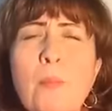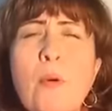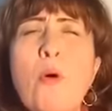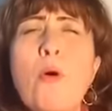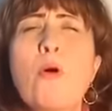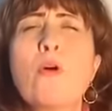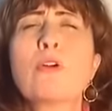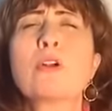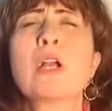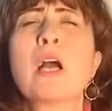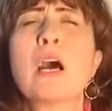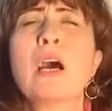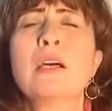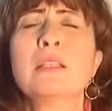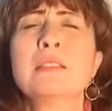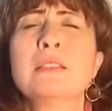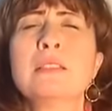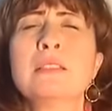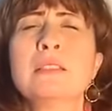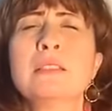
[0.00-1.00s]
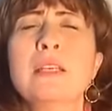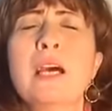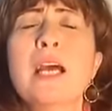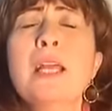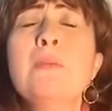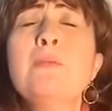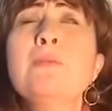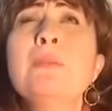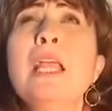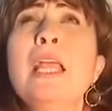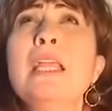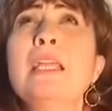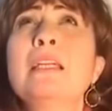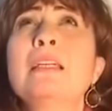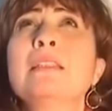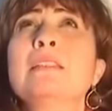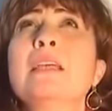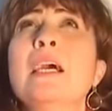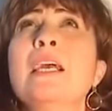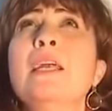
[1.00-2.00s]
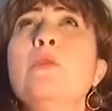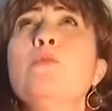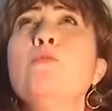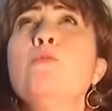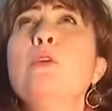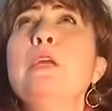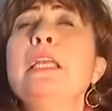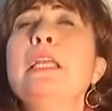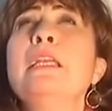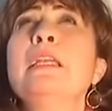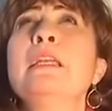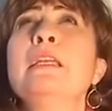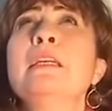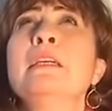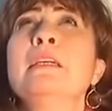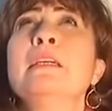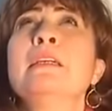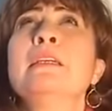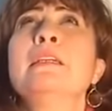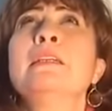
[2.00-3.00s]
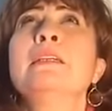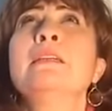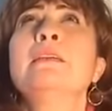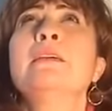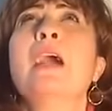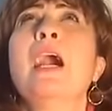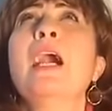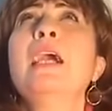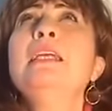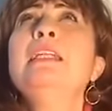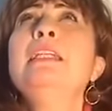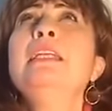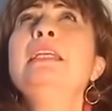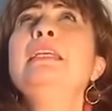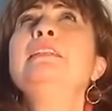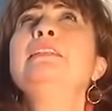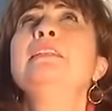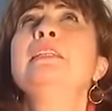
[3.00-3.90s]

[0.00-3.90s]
poor, God. I am naked. I am weak. I need